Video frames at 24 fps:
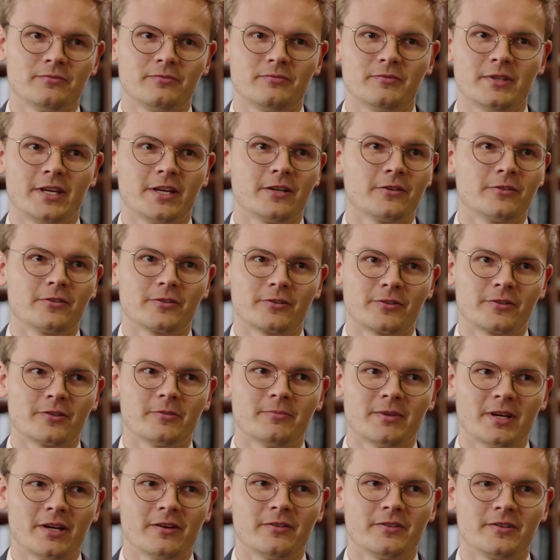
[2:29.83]
They can learn
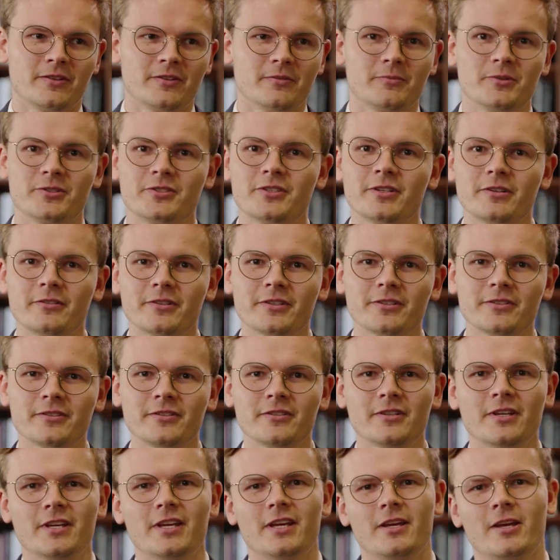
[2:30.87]
about the material,